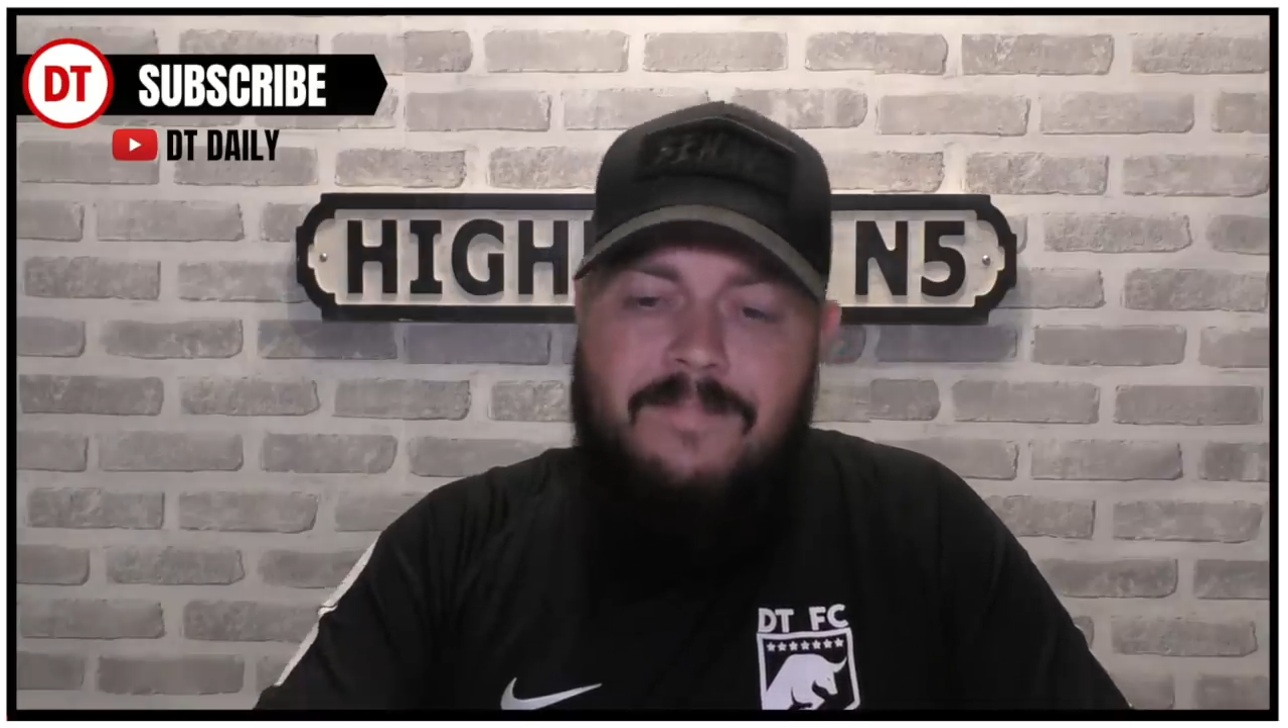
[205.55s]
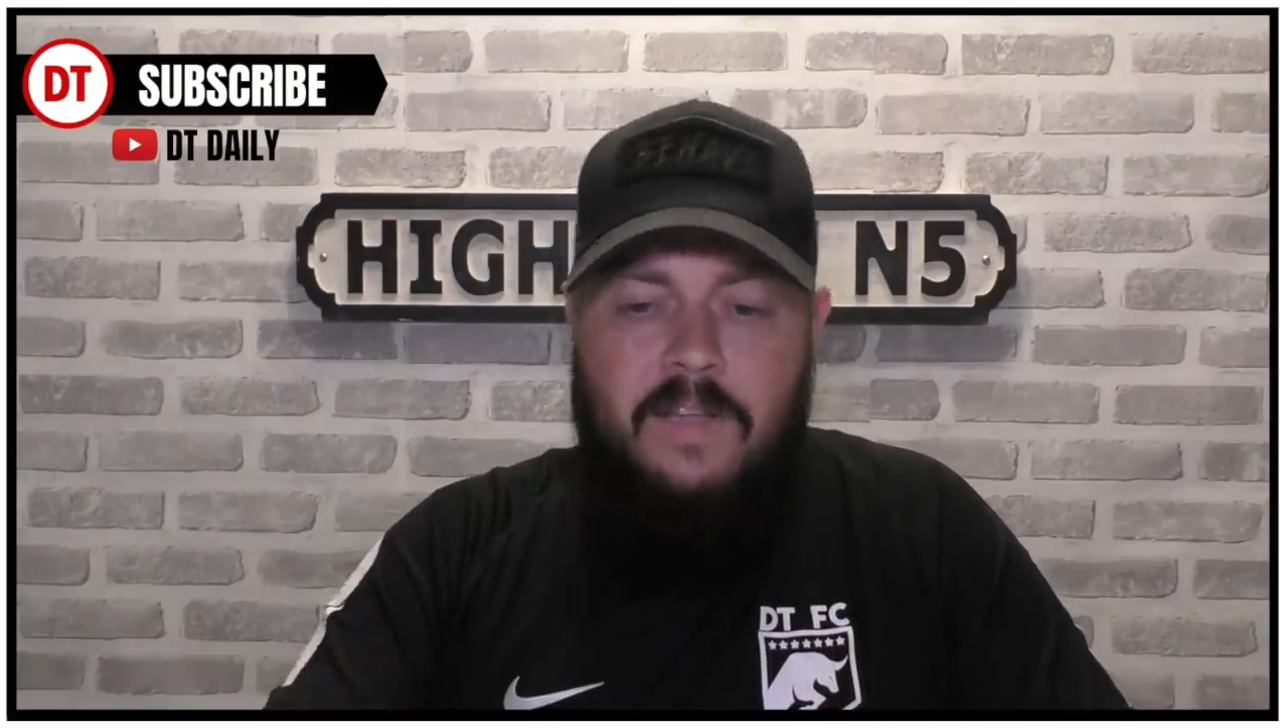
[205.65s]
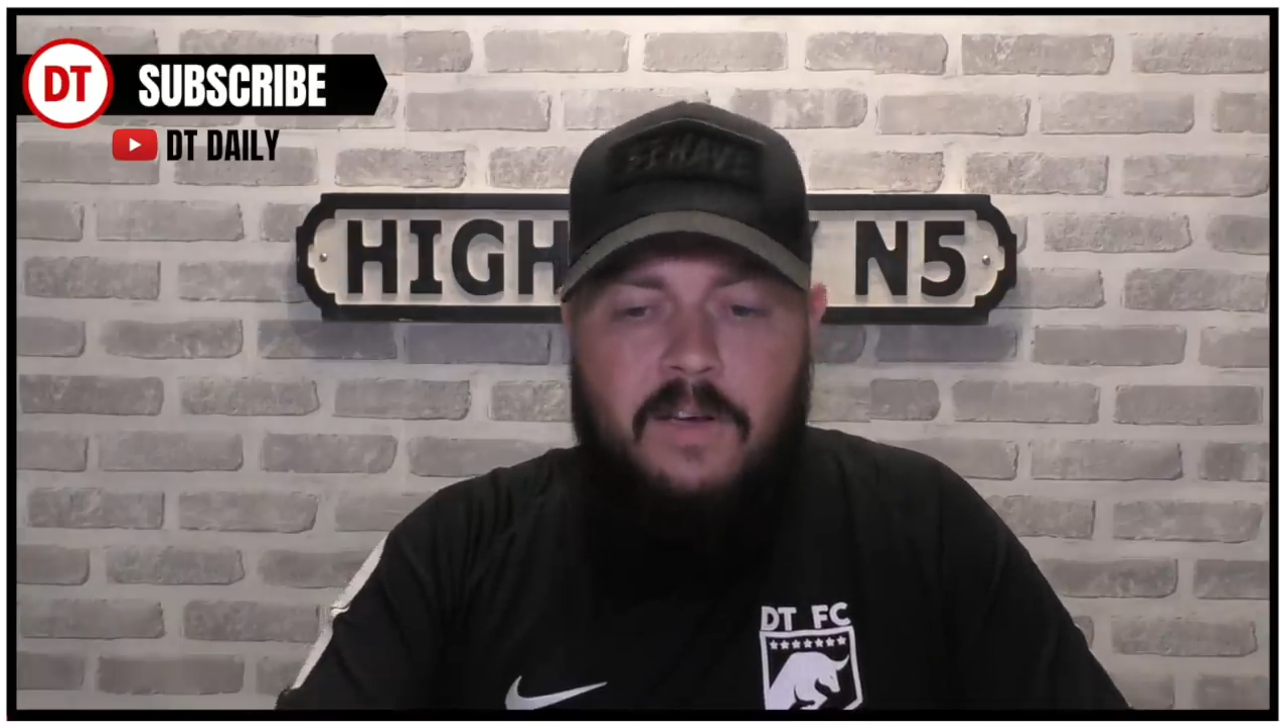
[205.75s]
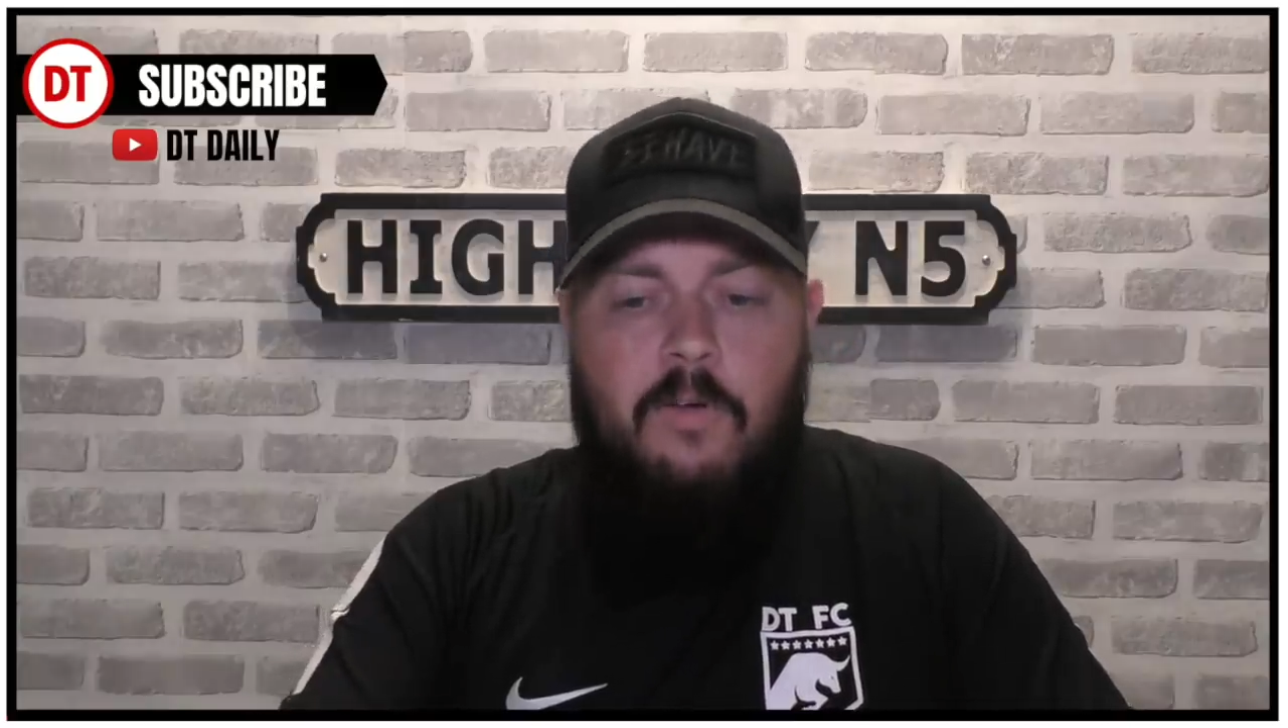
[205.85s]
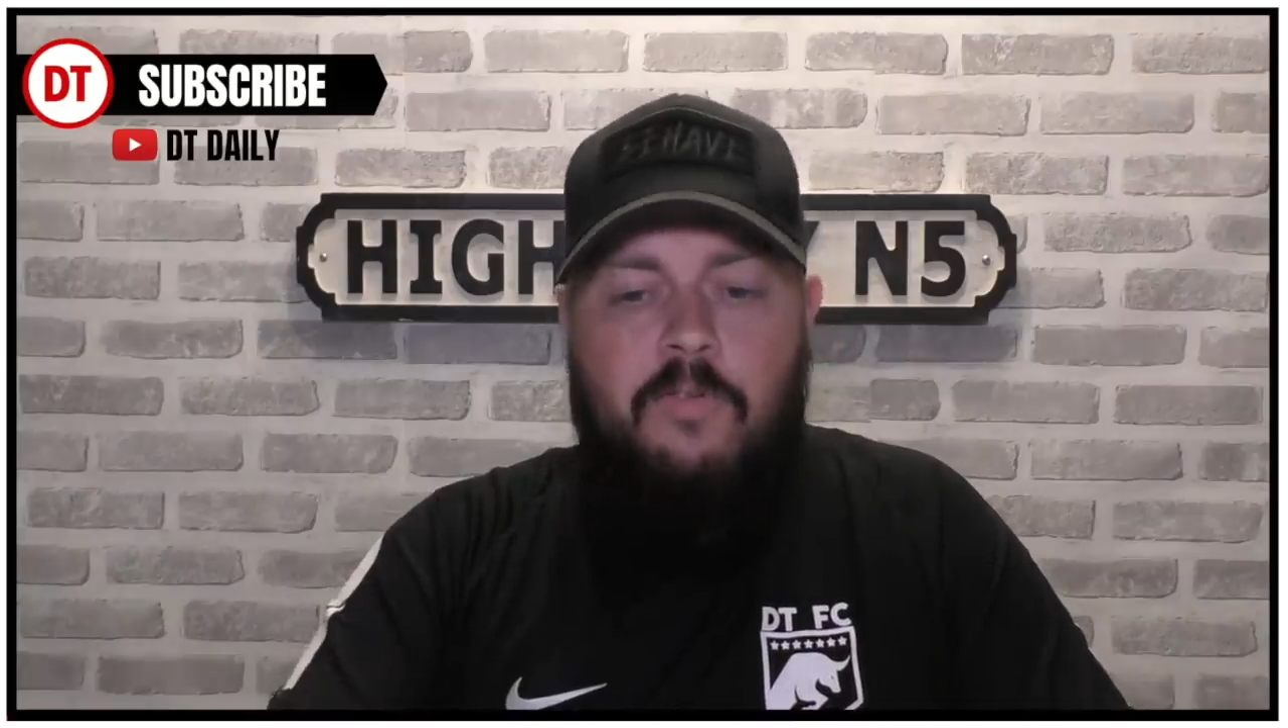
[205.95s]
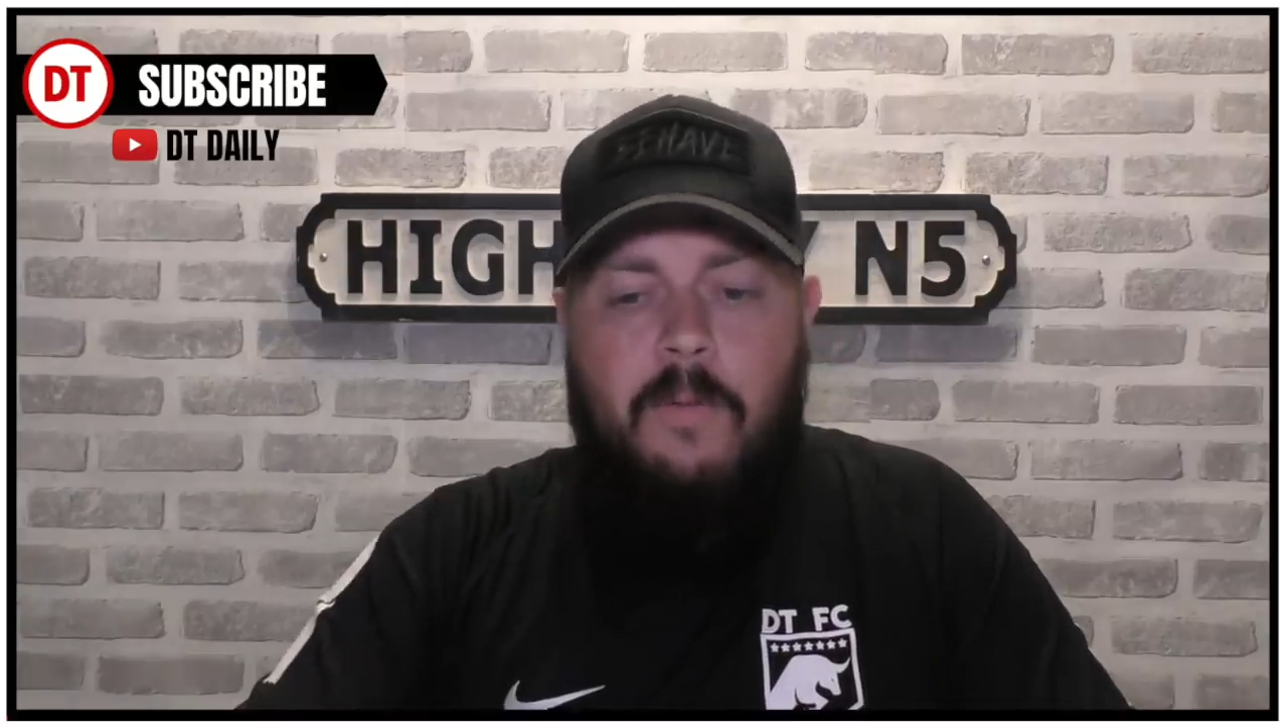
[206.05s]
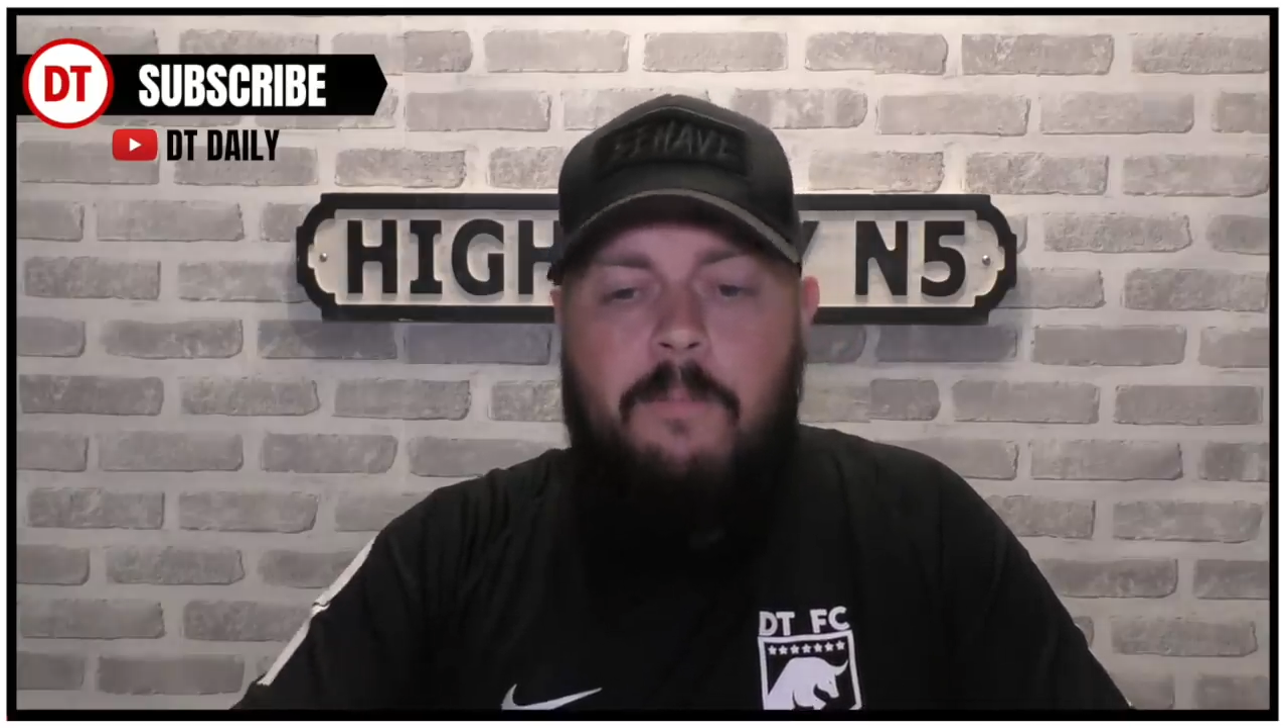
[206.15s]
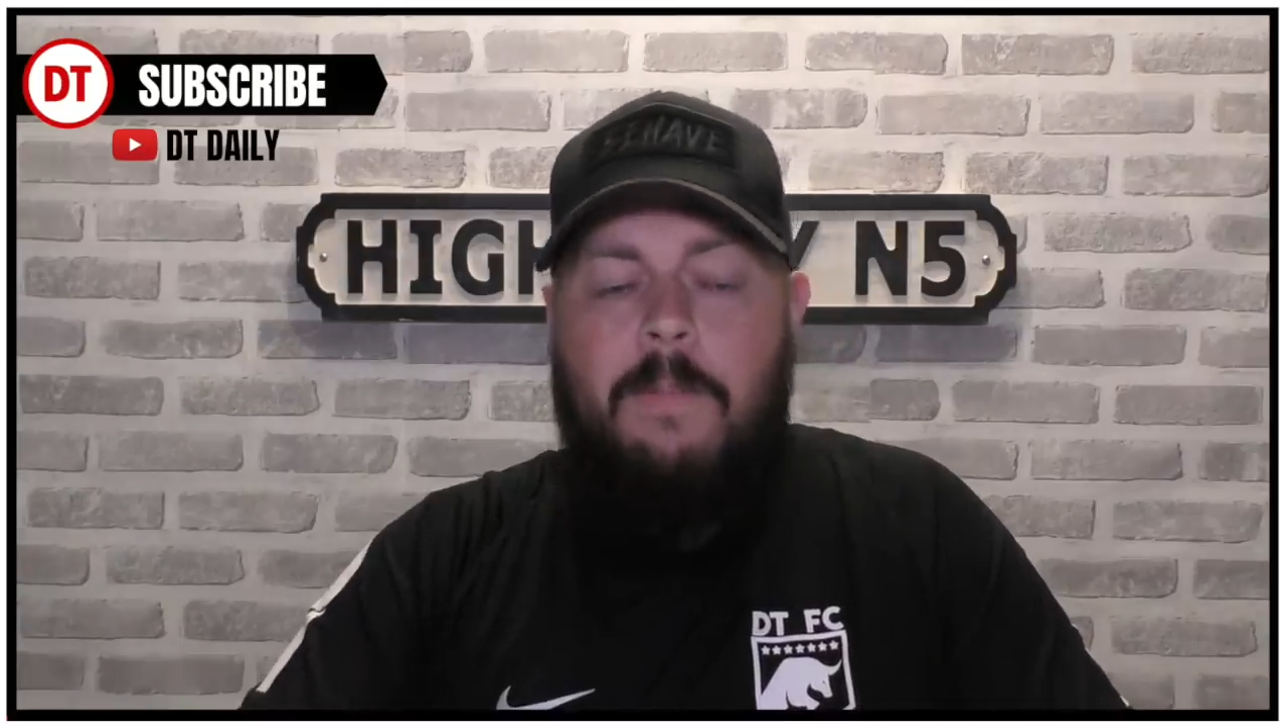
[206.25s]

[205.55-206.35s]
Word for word: you know, some